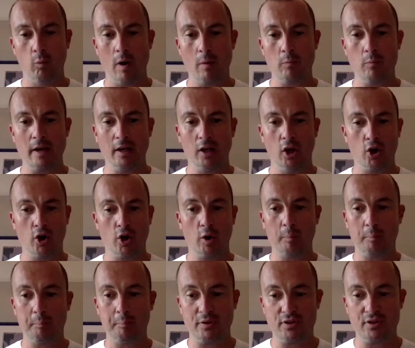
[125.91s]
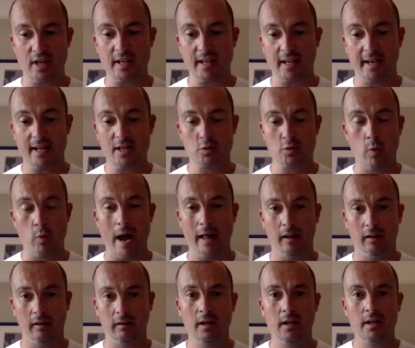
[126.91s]
when we look at particularly as
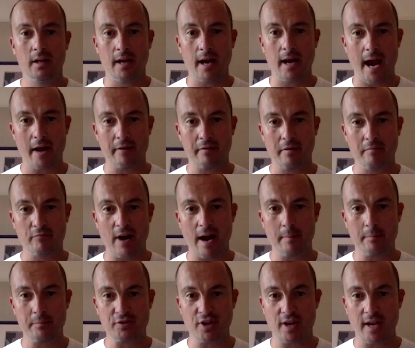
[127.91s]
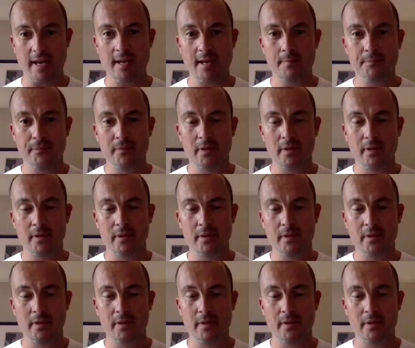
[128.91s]
well Aaron Ramsey?